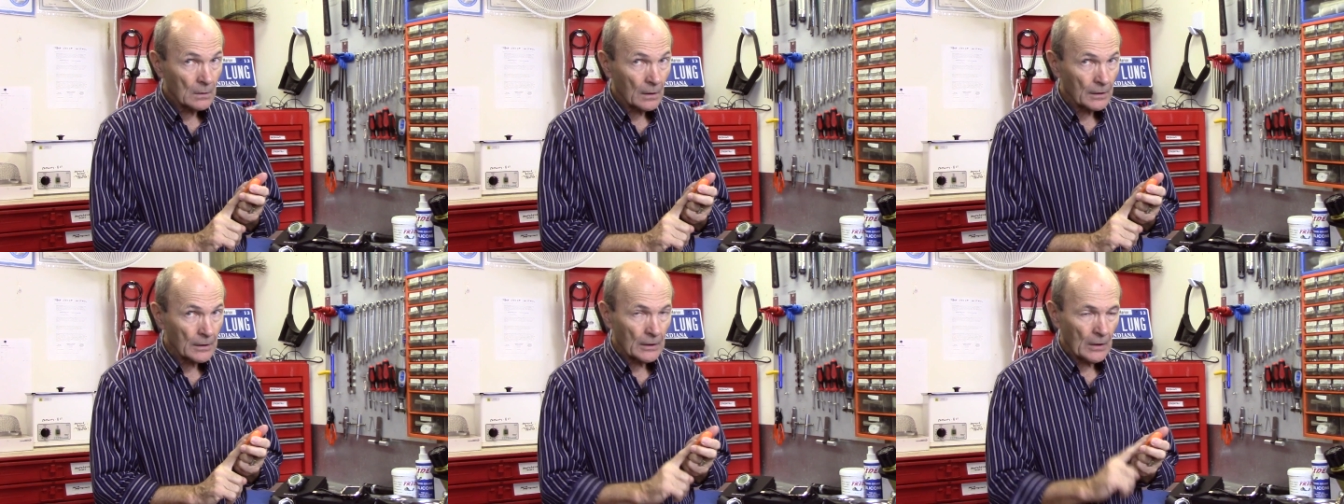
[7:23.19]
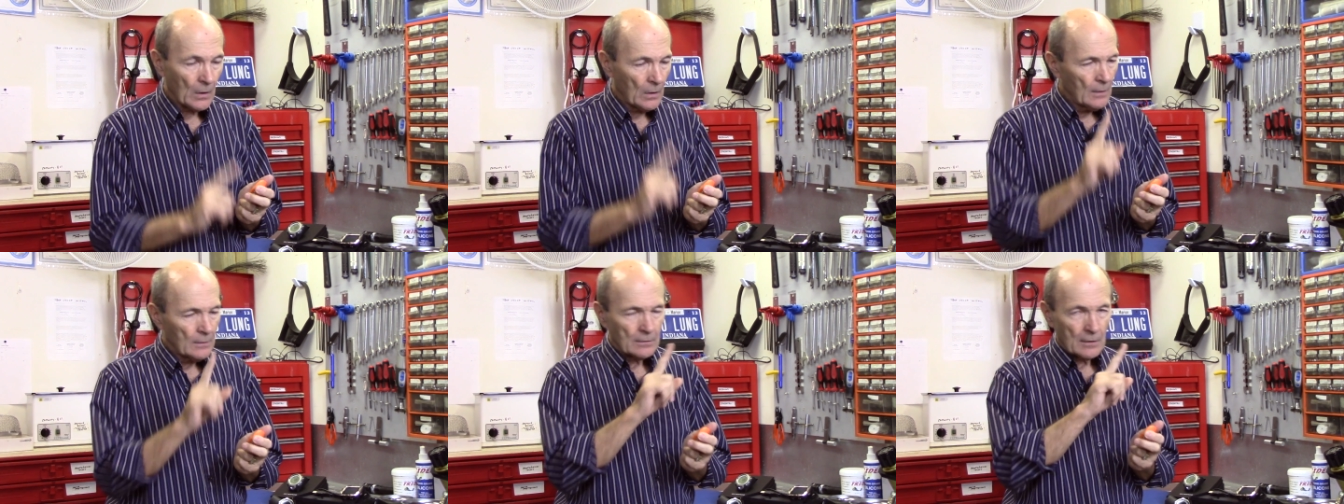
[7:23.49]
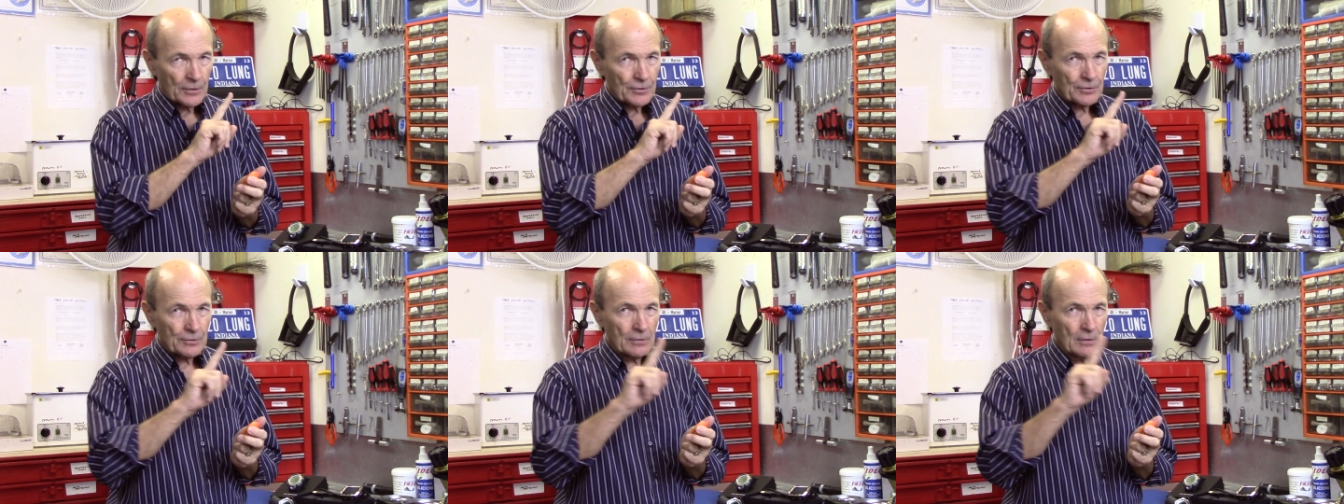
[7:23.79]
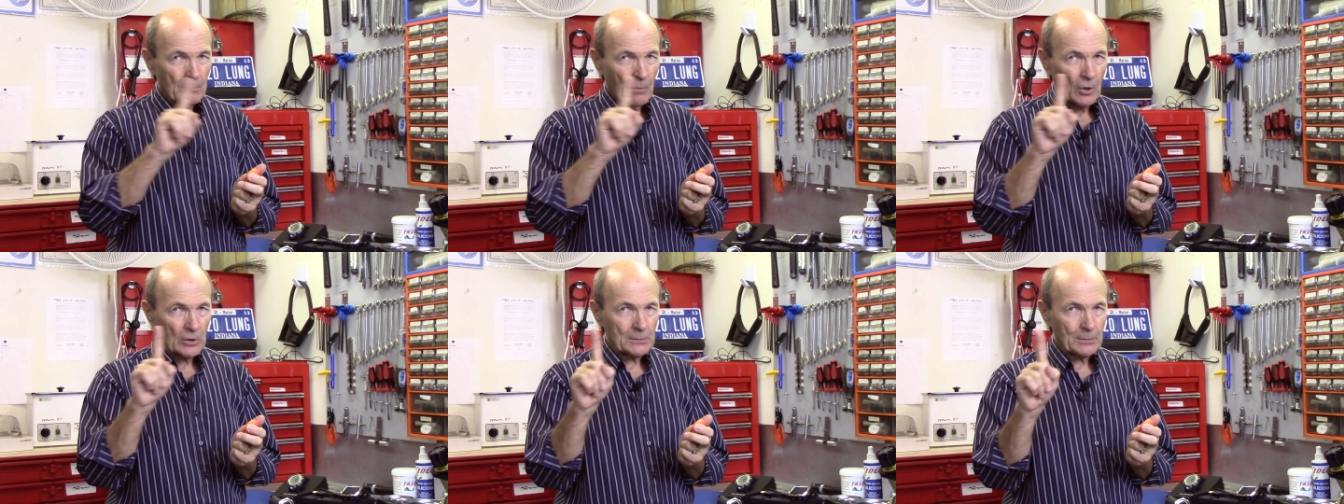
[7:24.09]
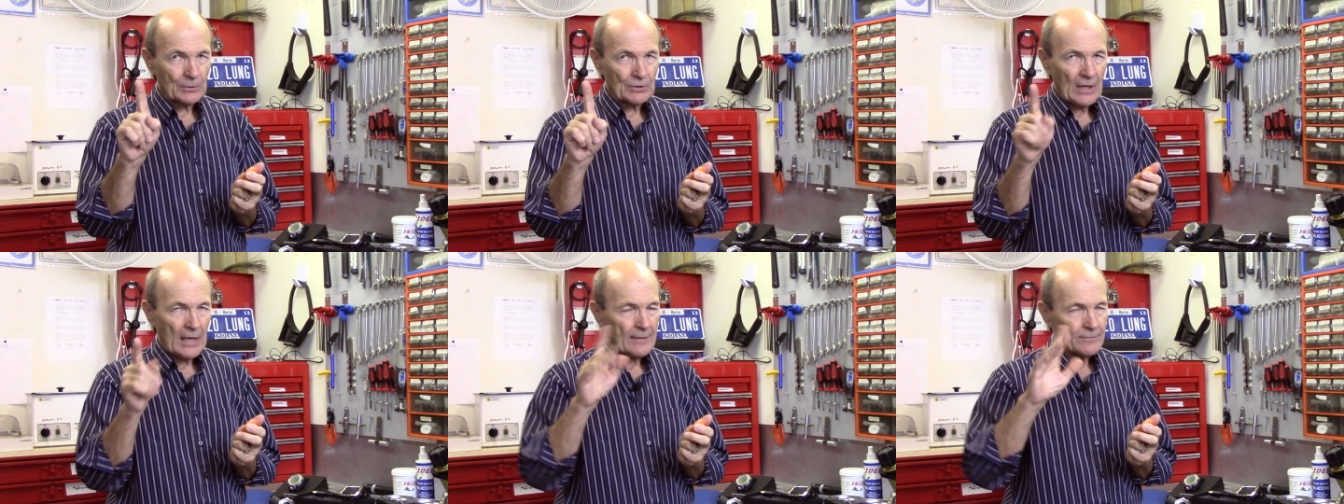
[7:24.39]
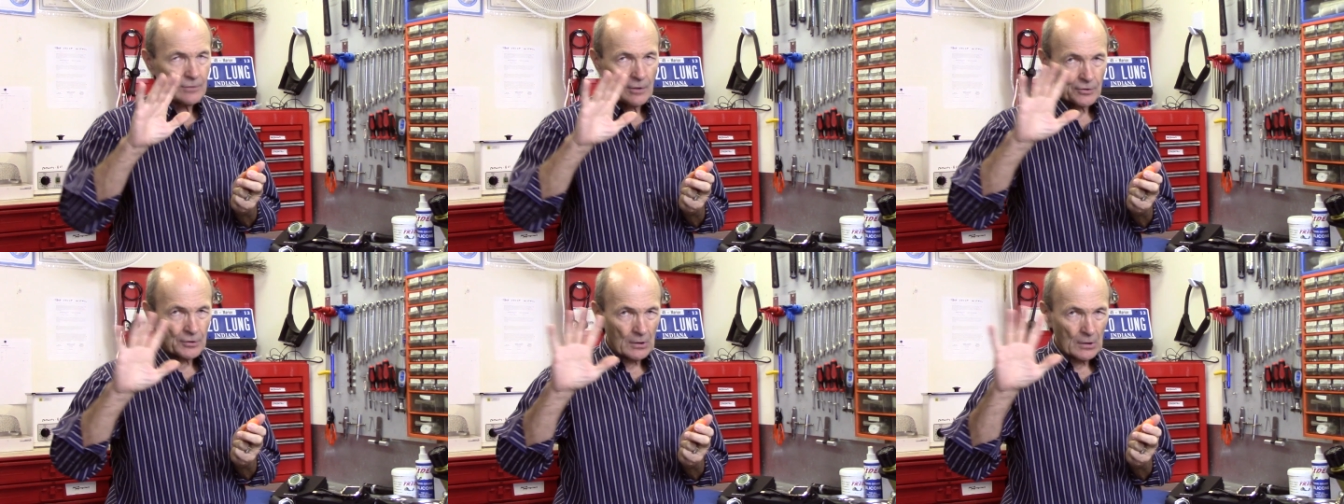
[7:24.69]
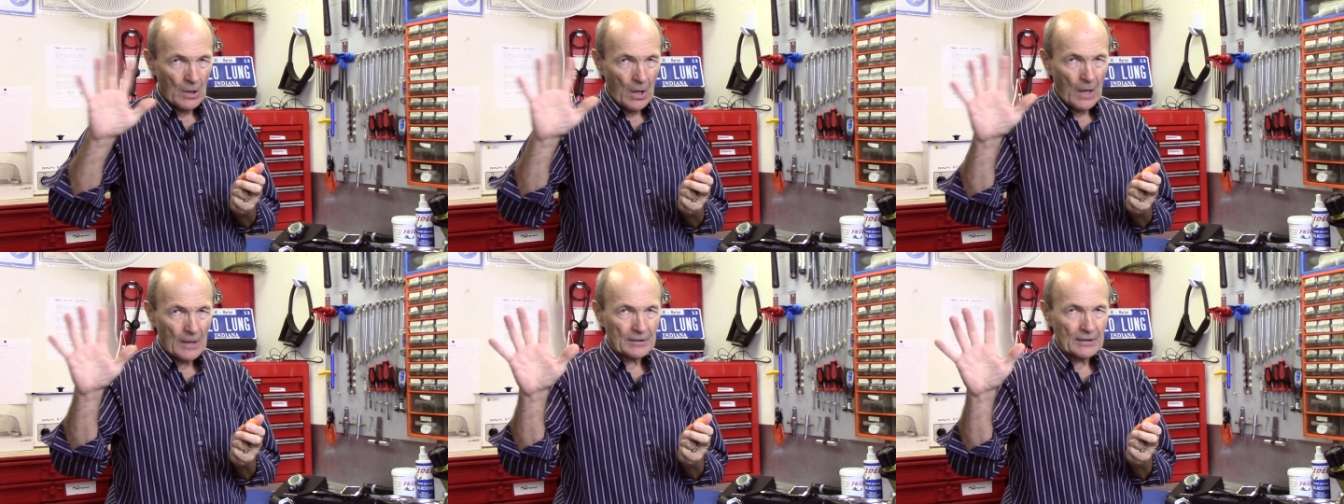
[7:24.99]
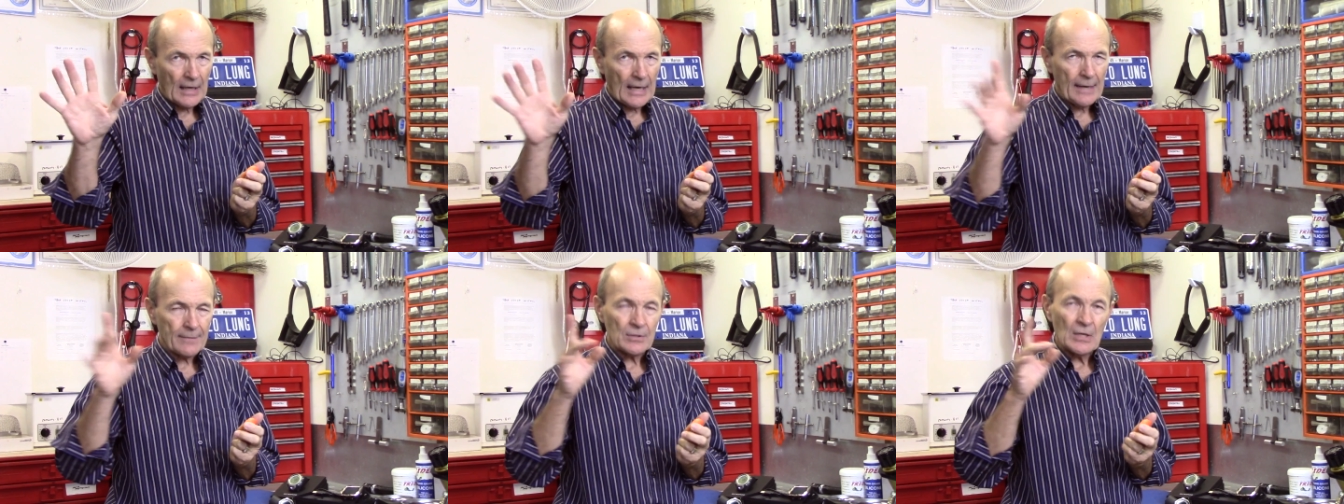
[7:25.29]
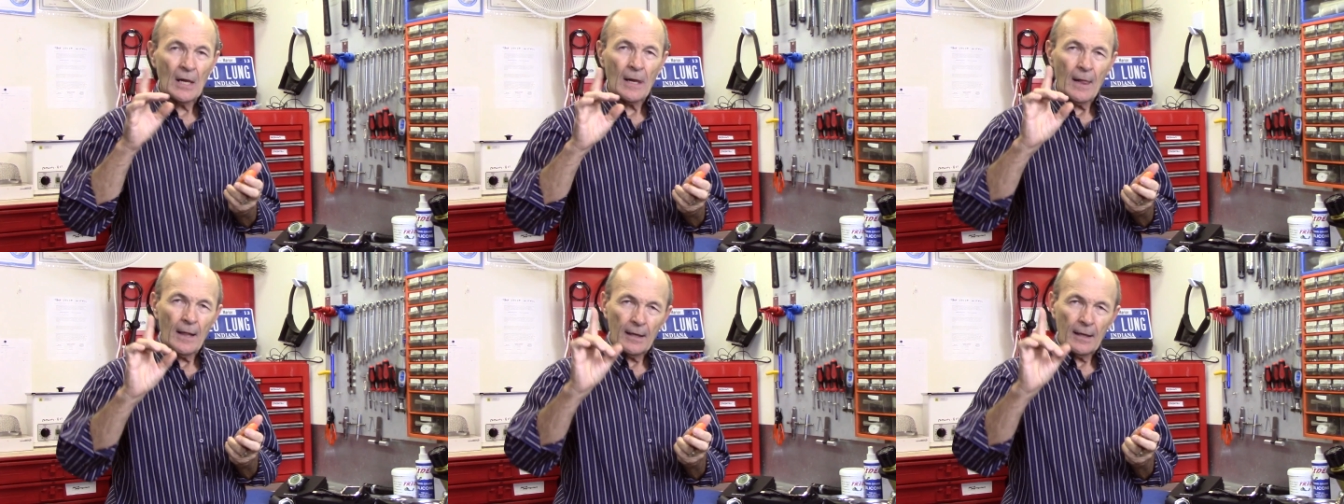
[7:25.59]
No, no, no. It doesn't do multiple dives, doesn't log dives.